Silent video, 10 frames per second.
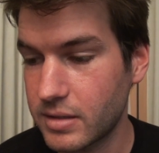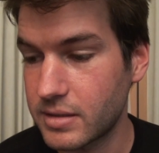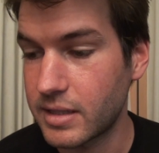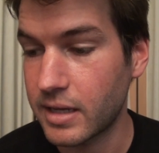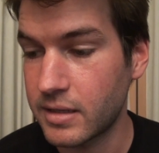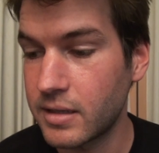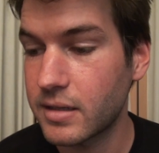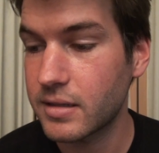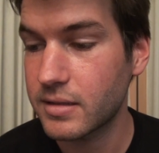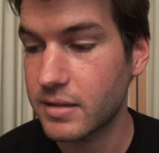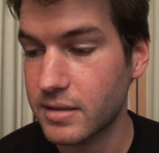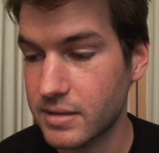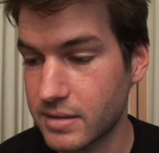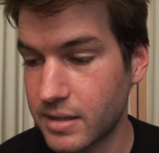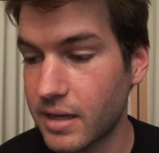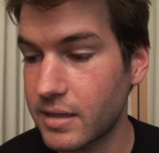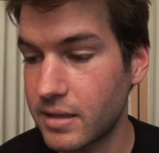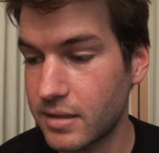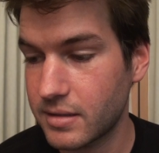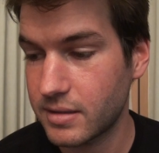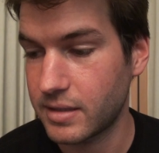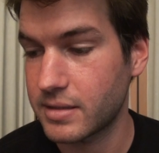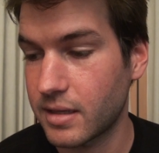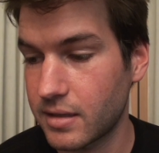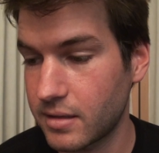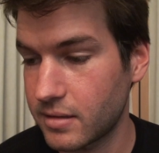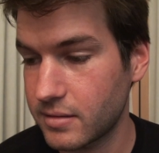Dead is dead, he said.